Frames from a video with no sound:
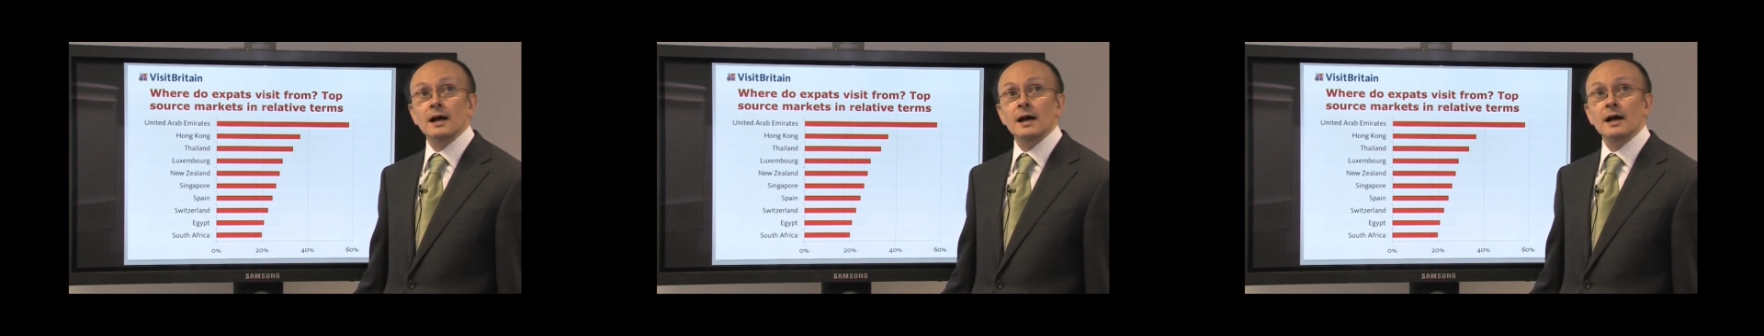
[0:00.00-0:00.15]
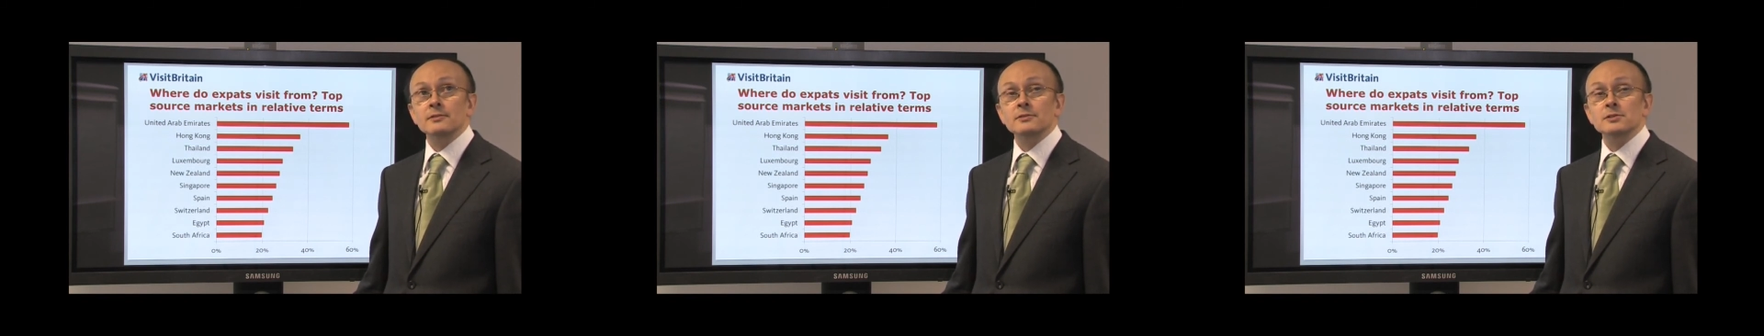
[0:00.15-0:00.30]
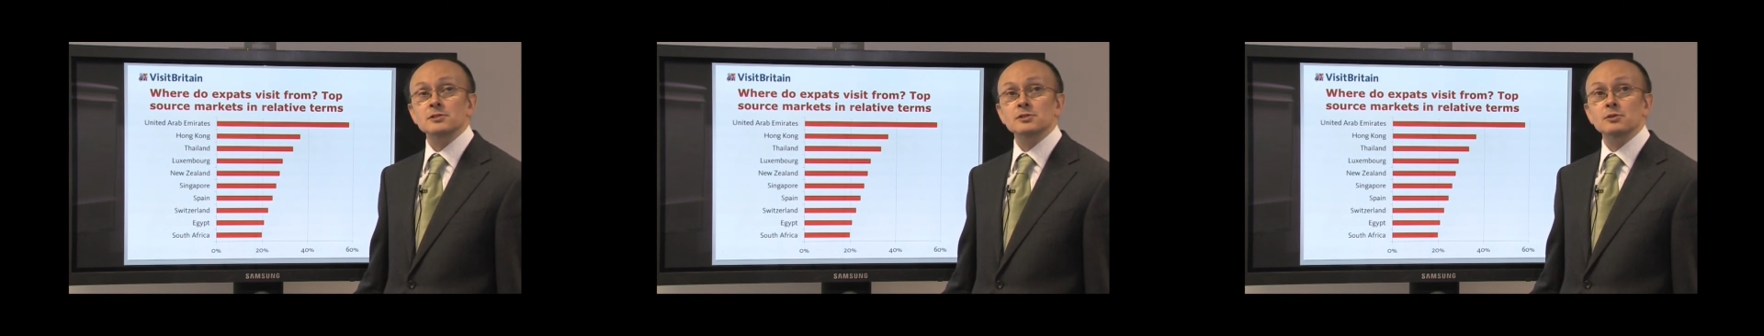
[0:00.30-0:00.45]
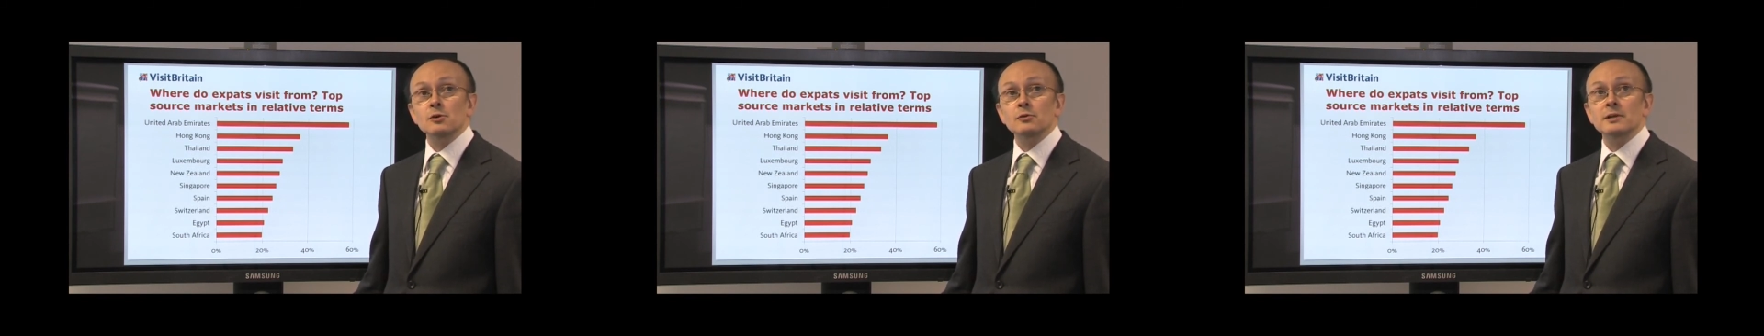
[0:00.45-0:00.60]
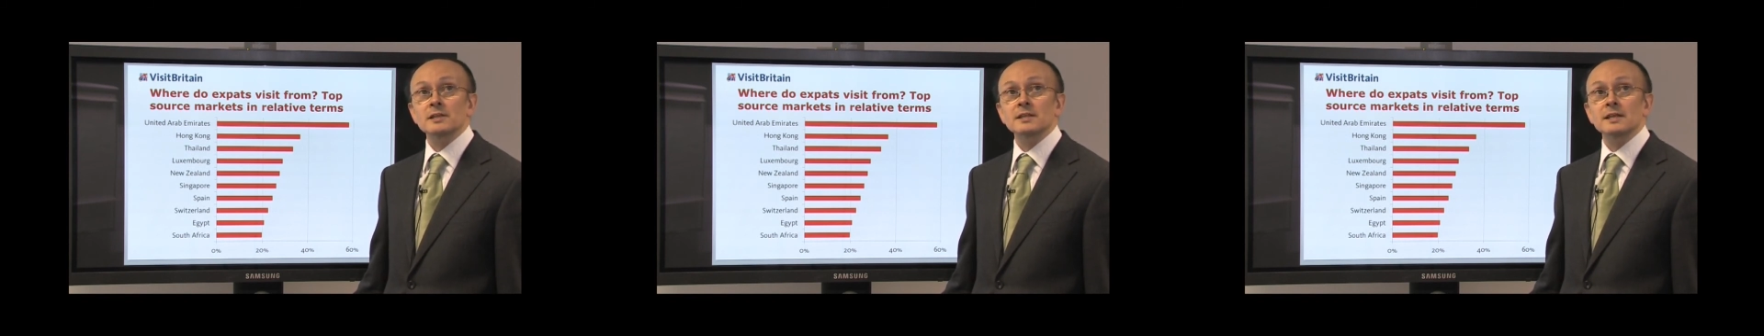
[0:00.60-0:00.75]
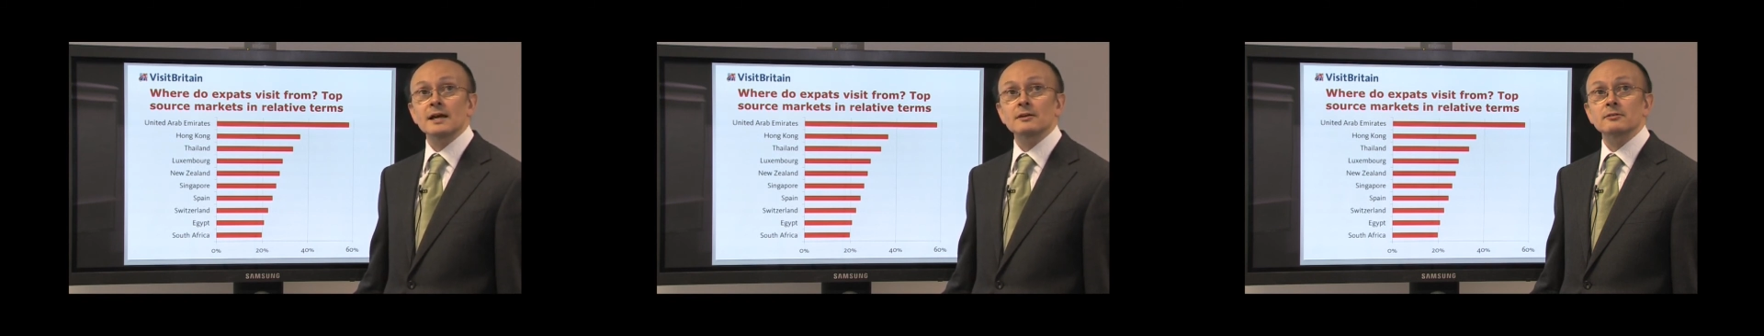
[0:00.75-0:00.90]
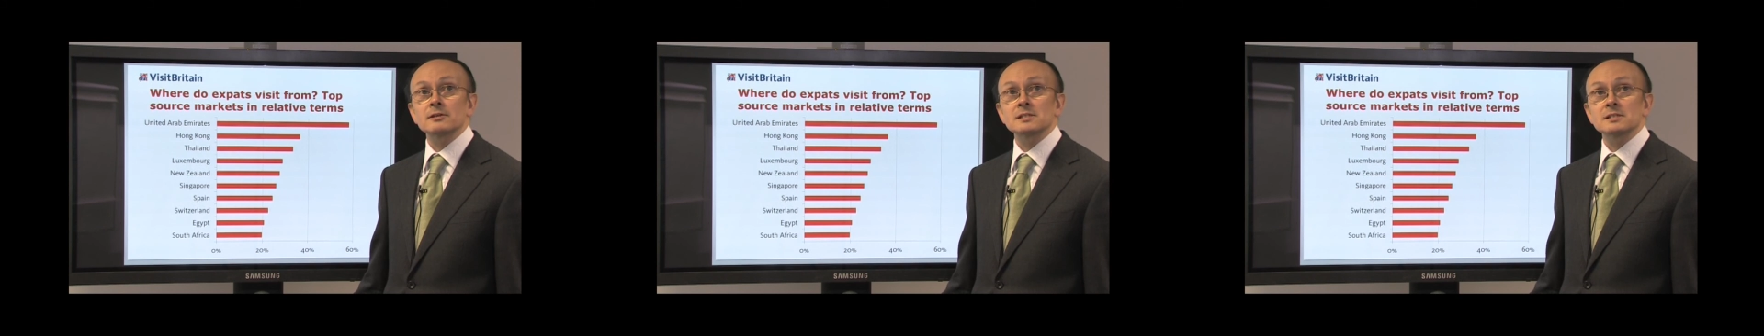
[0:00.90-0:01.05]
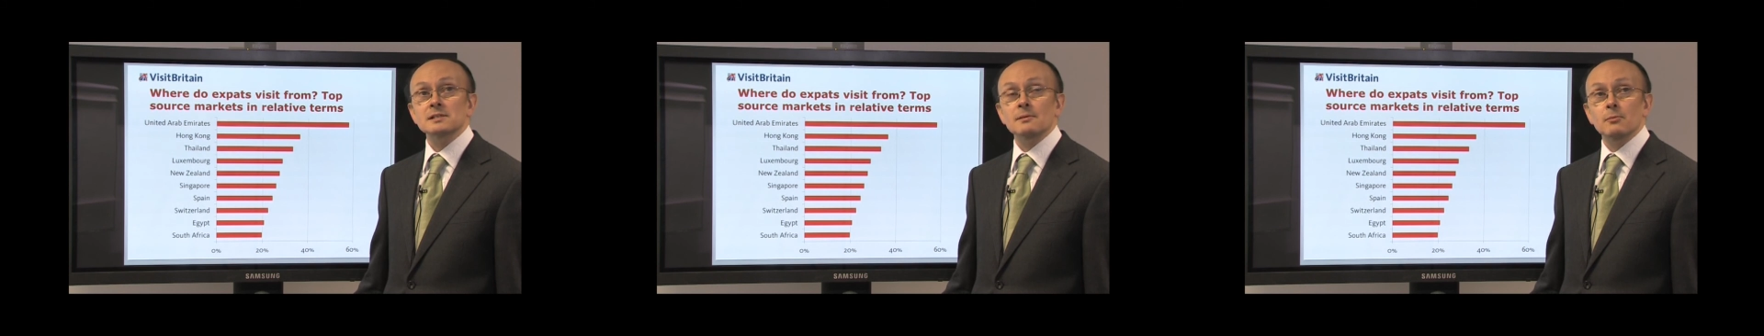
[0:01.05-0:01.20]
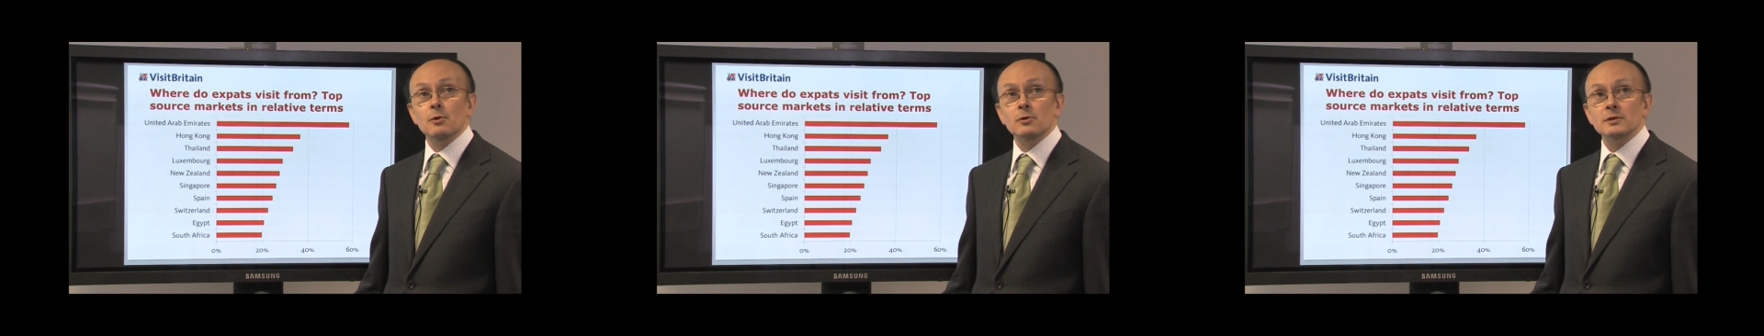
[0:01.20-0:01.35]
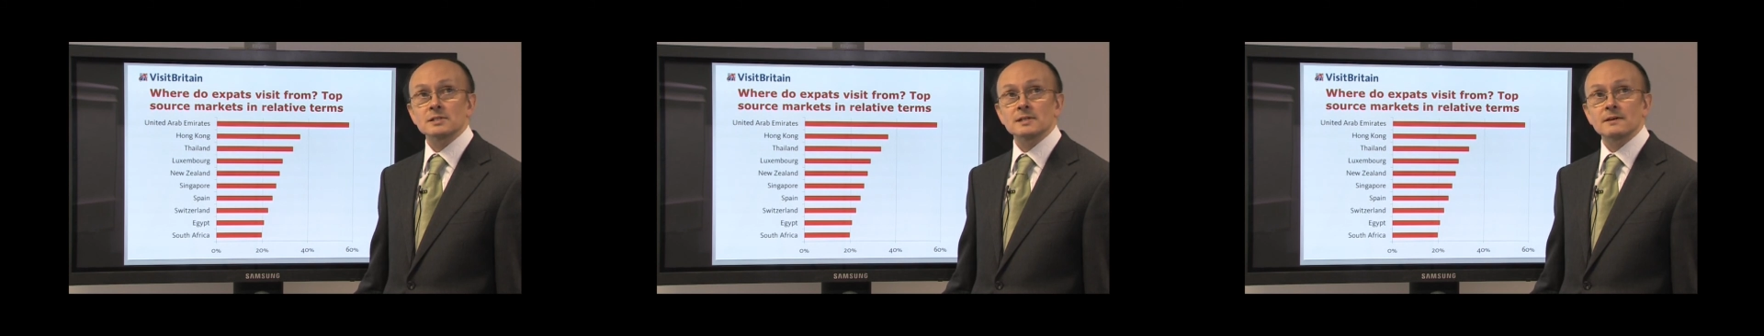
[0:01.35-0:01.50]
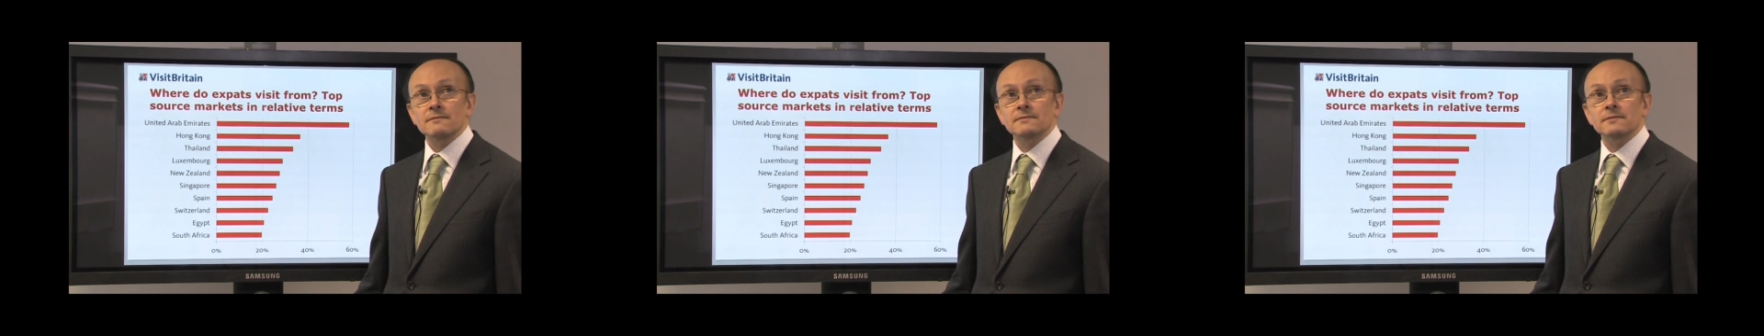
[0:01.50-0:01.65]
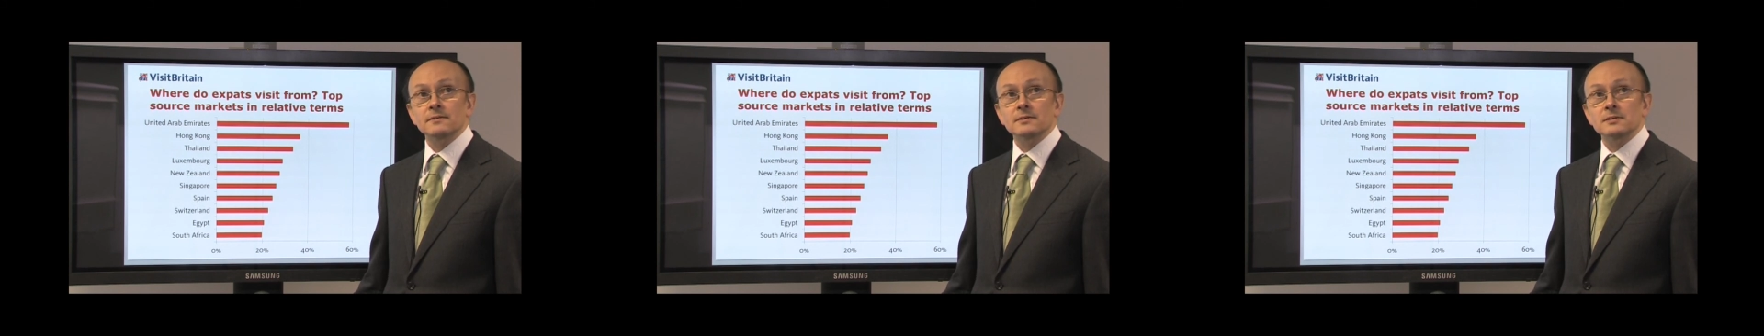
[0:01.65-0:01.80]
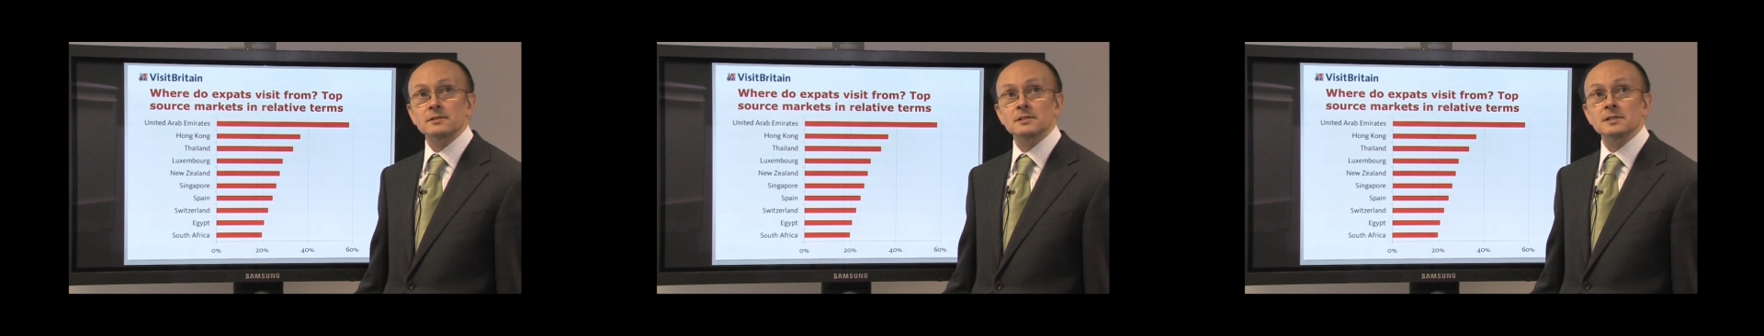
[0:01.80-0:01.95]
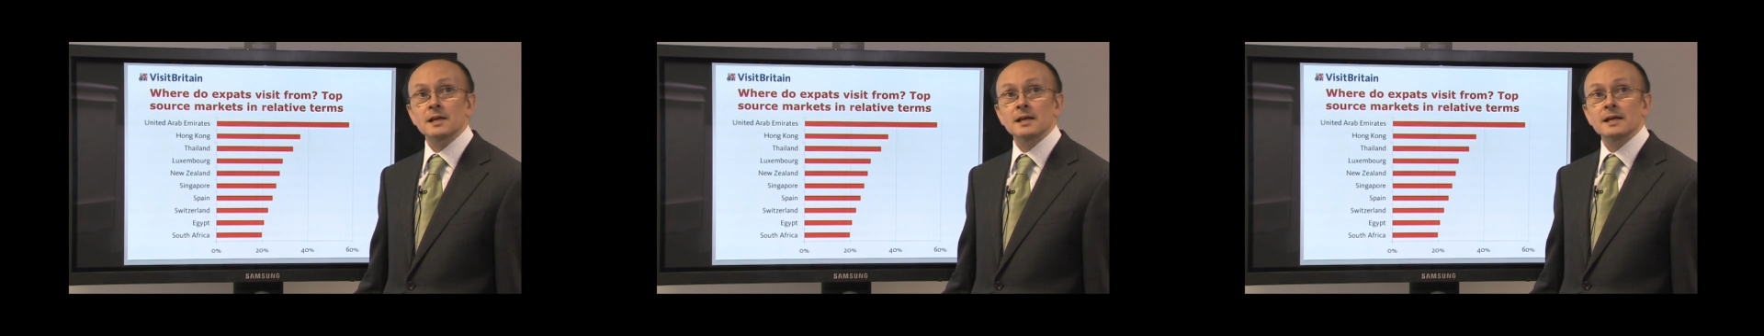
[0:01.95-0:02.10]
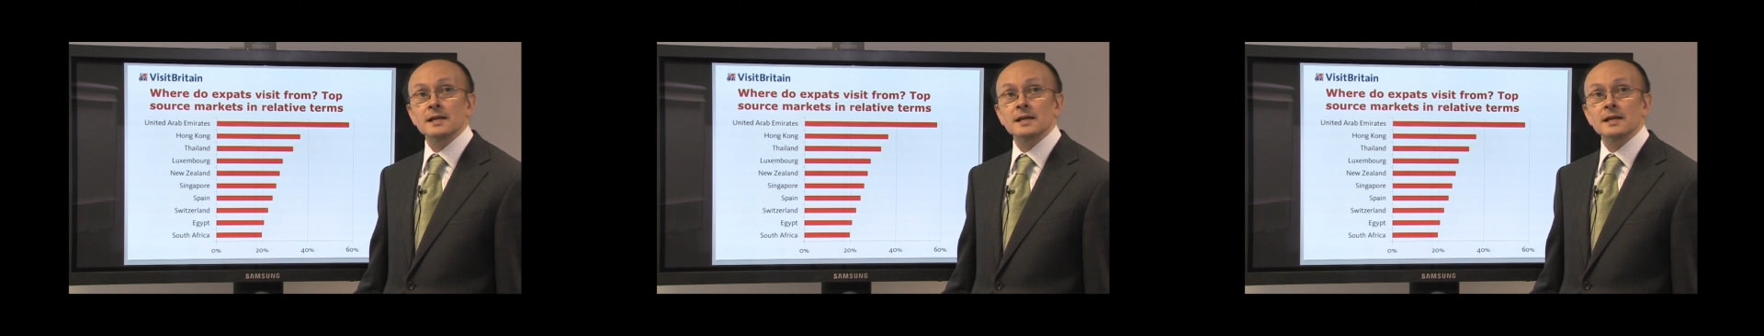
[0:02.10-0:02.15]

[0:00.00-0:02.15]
and the story there is somewhat different.